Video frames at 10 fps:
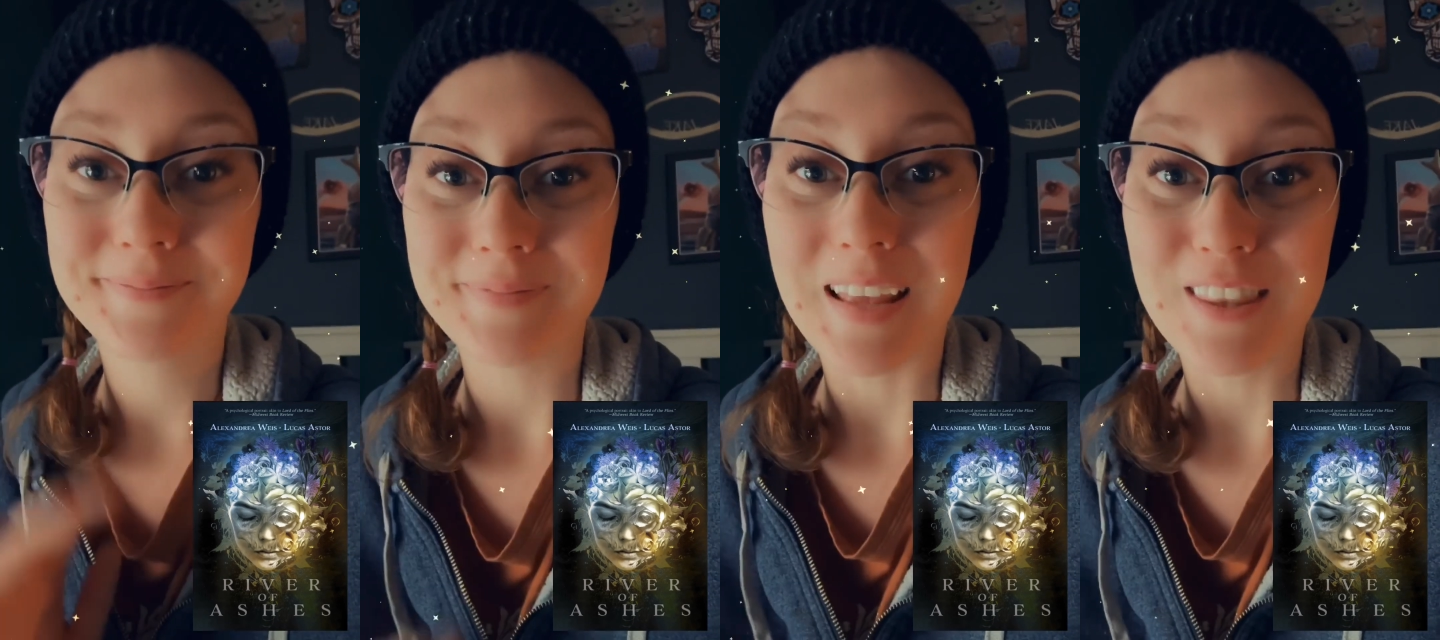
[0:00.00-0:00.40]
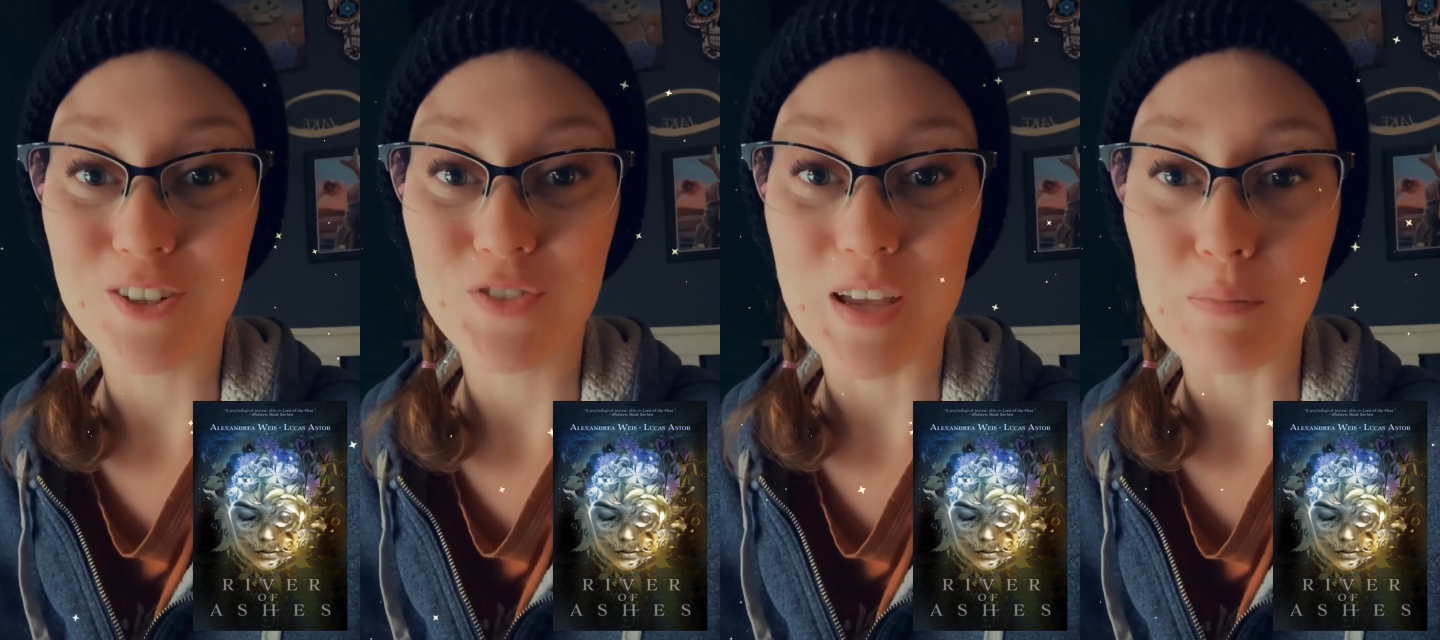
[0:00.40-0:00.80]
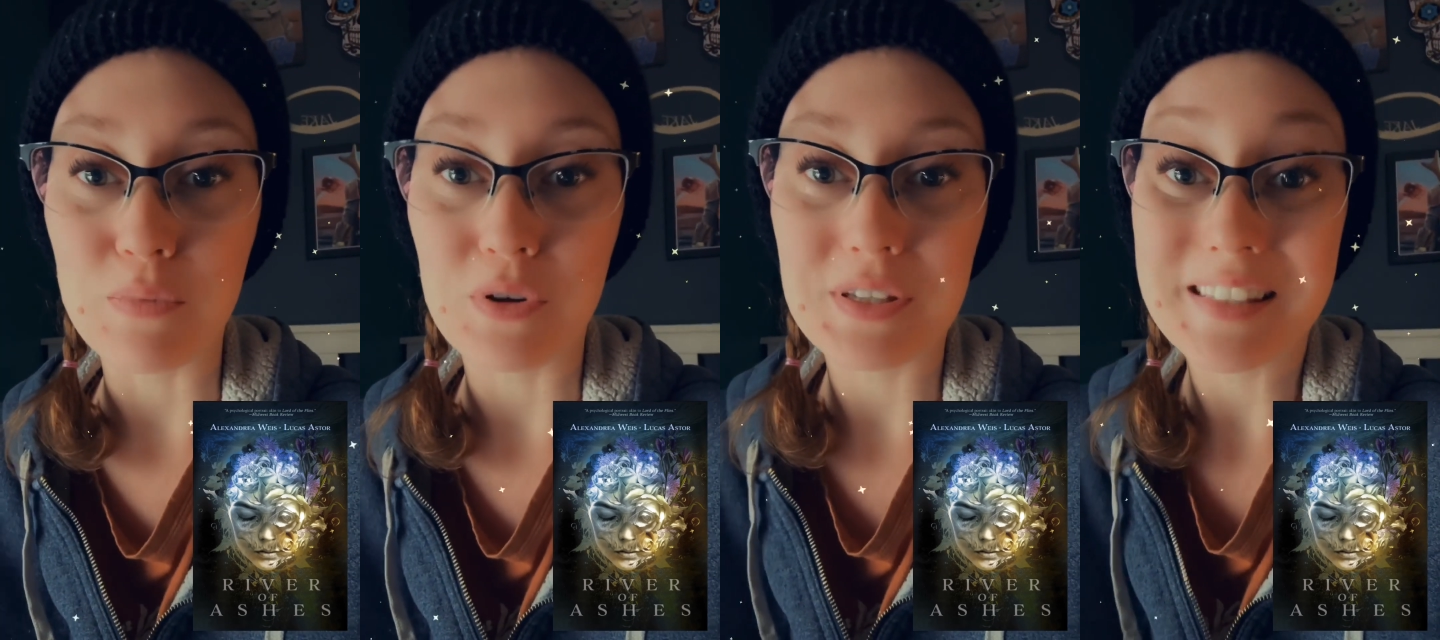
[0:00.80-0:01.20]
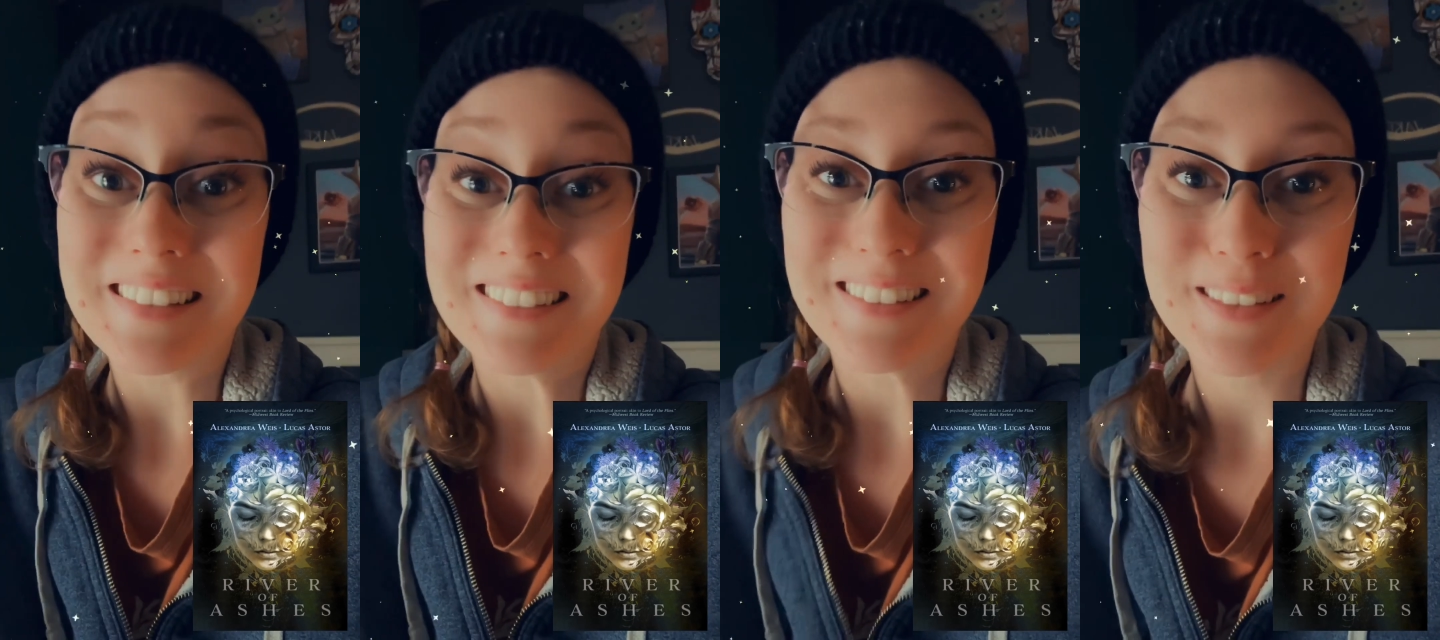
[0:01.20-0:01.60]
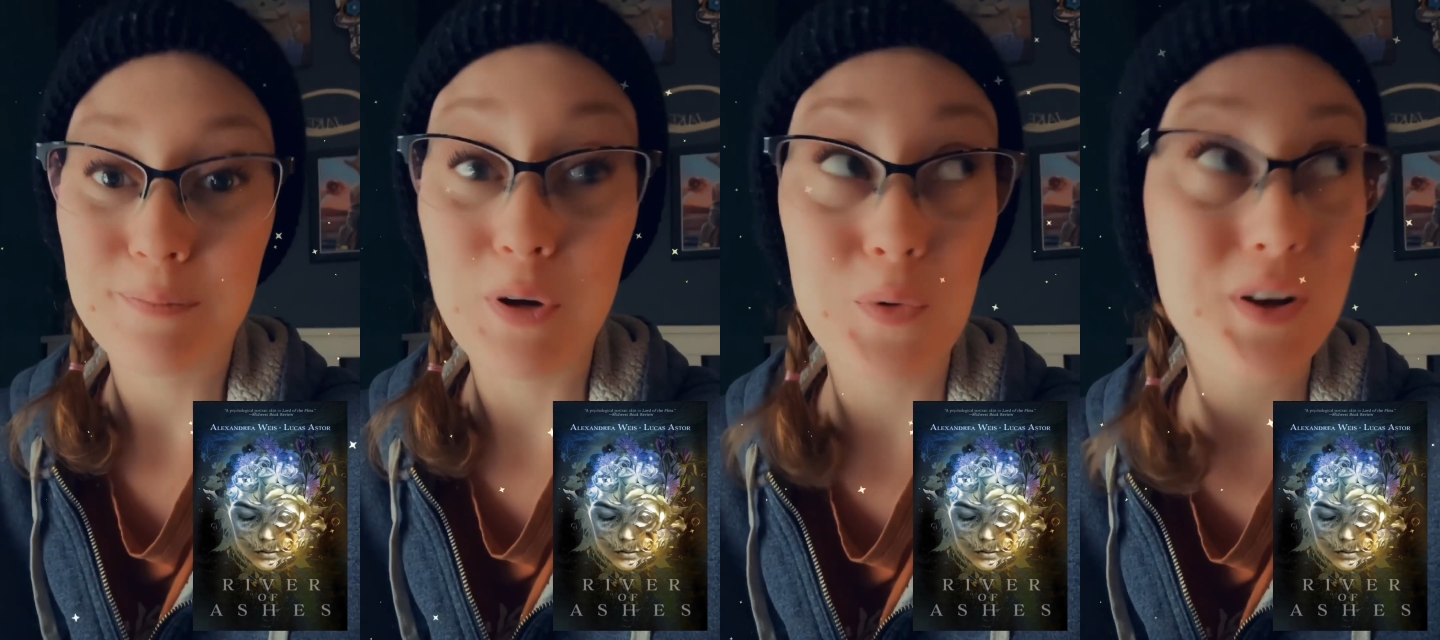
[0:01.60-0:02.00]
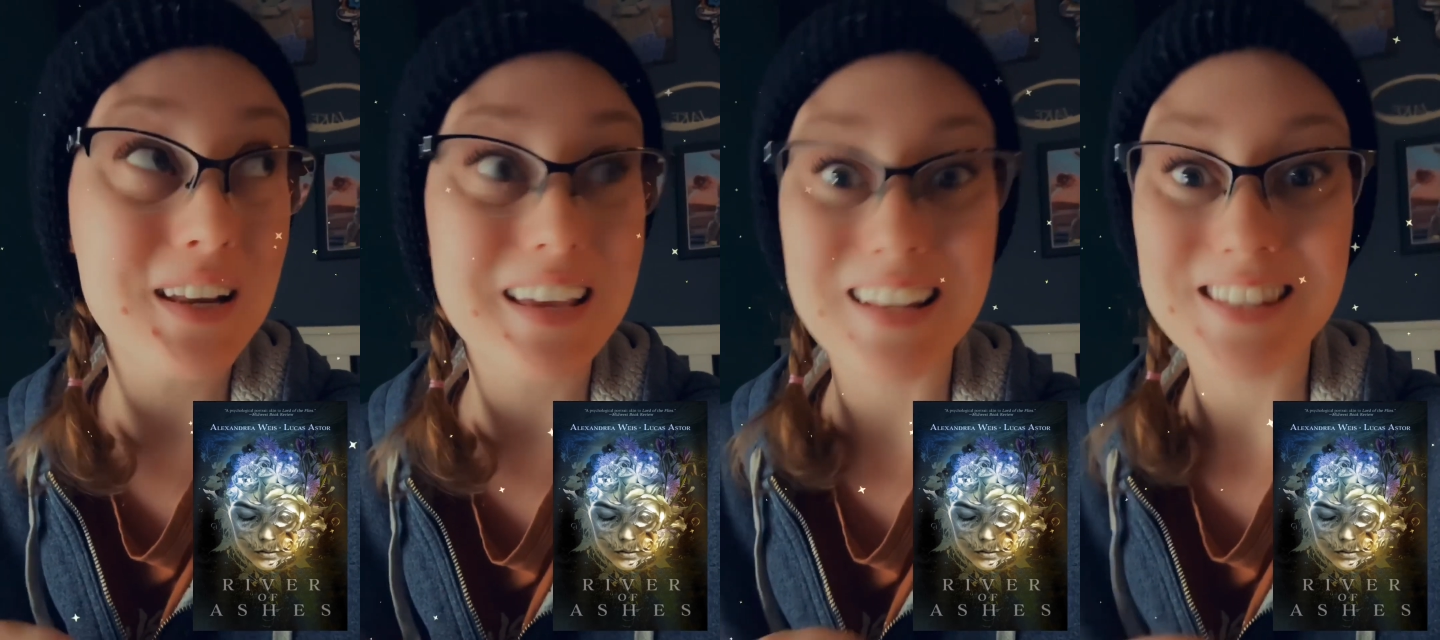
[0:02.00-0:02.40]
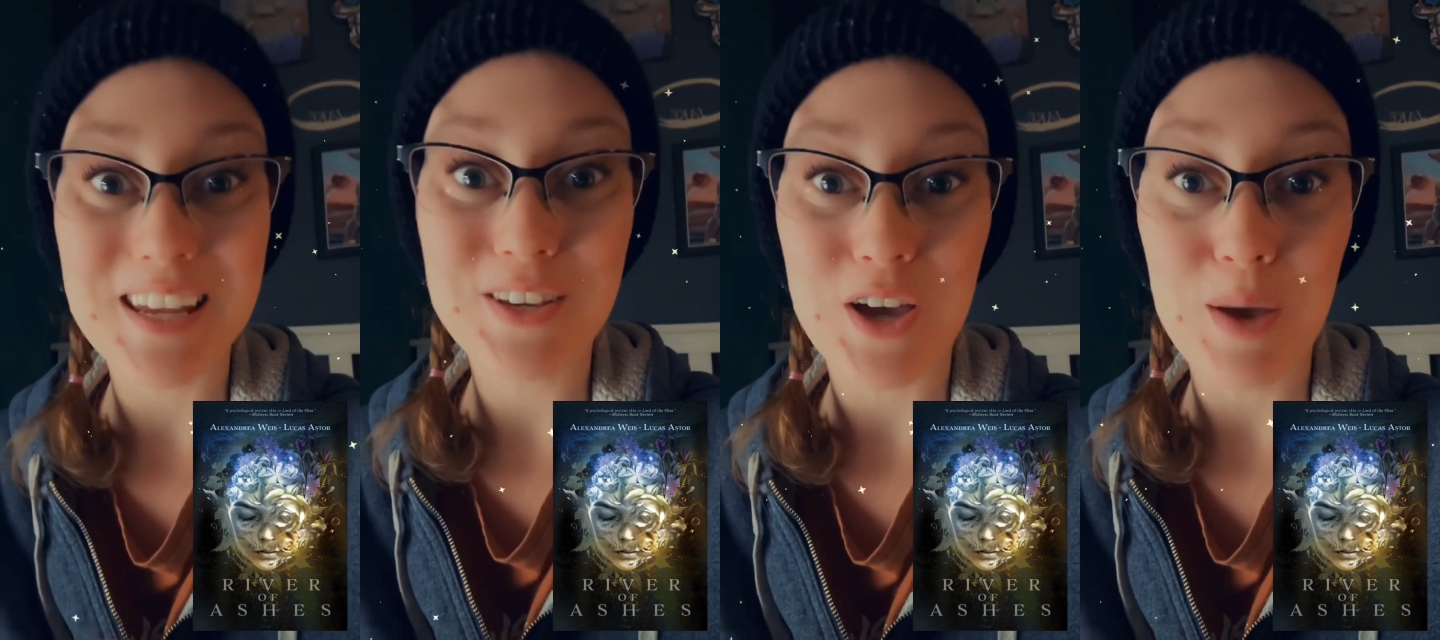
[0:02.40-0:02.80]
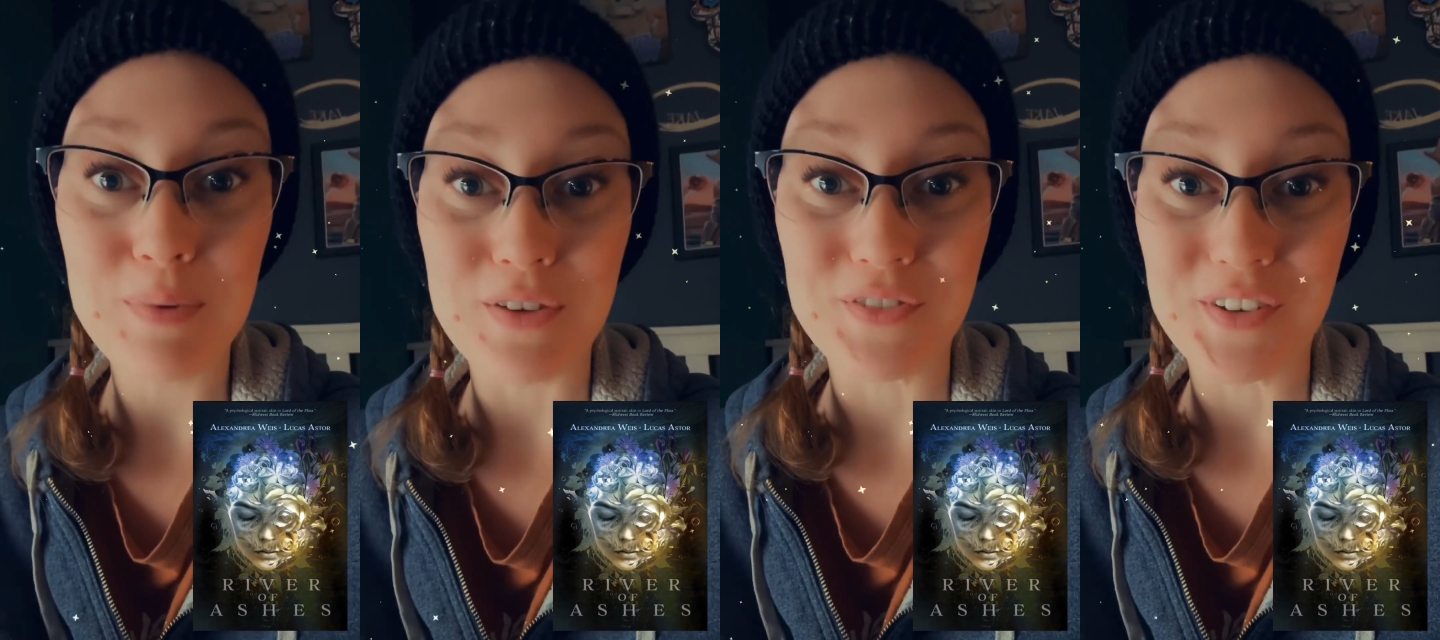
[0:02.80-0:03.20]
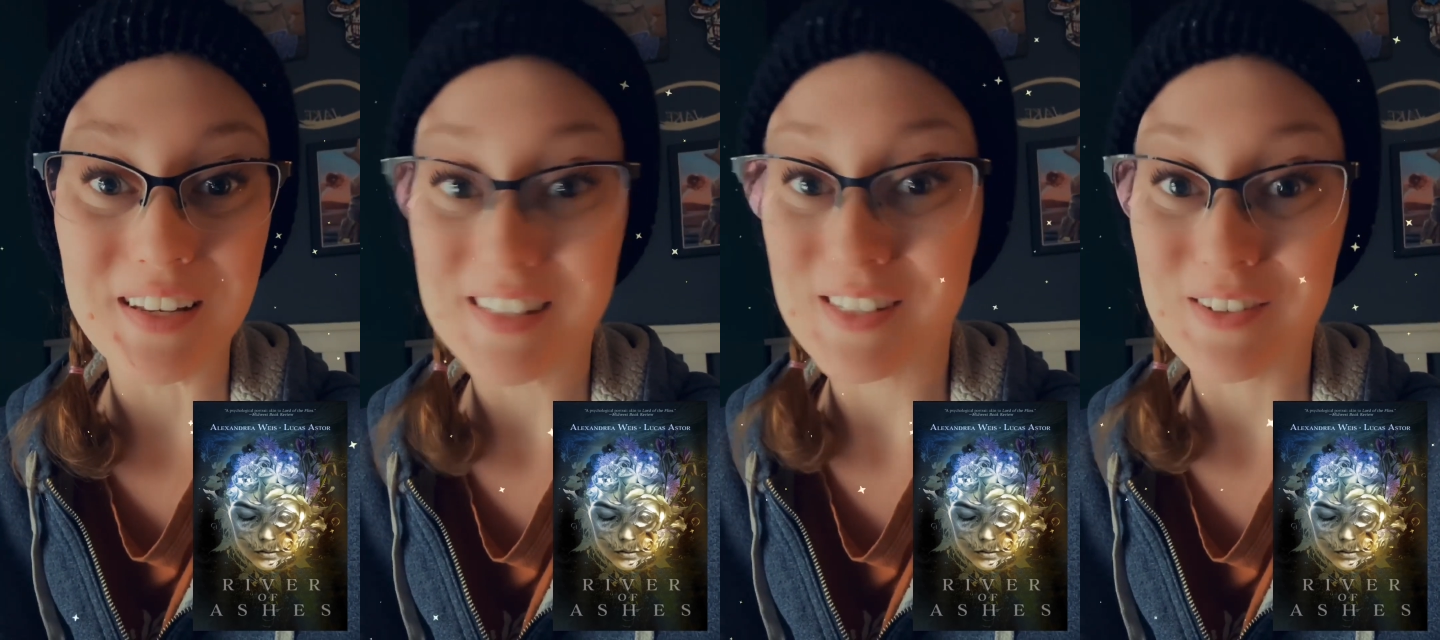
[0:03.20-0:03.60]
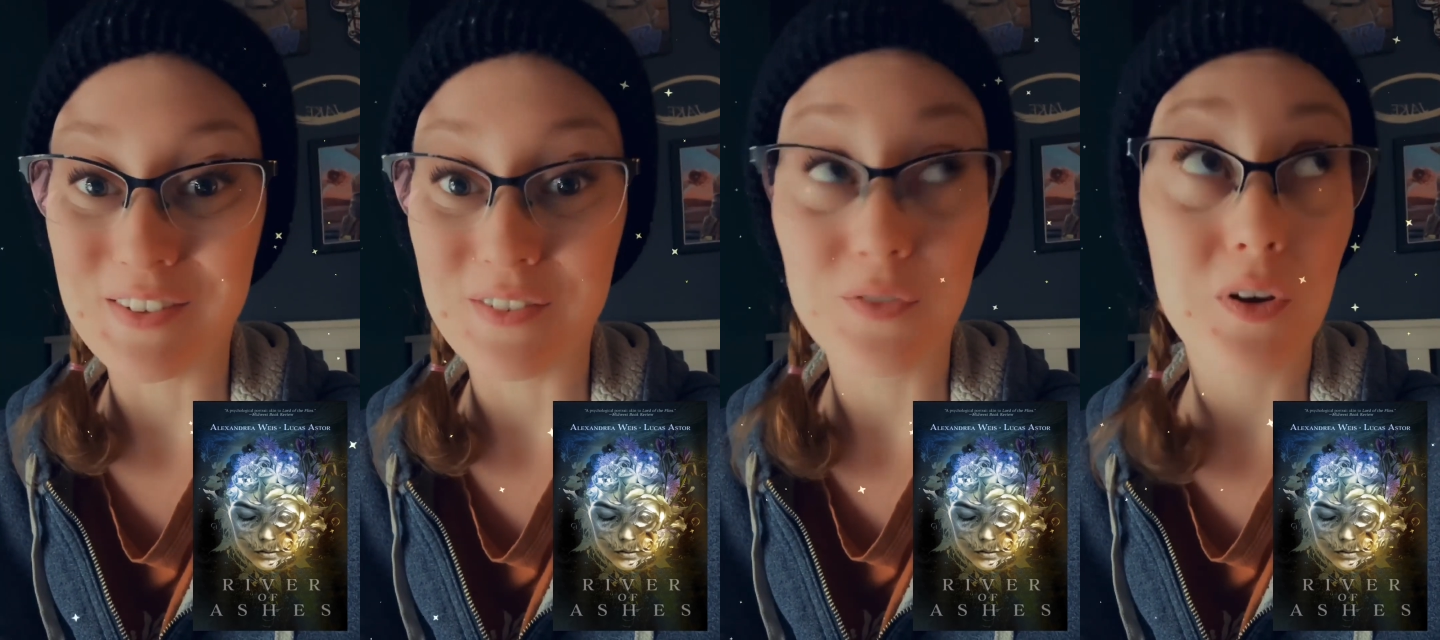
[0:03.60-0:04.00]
And there's 5 books. But we're going to get a signed copy of one, so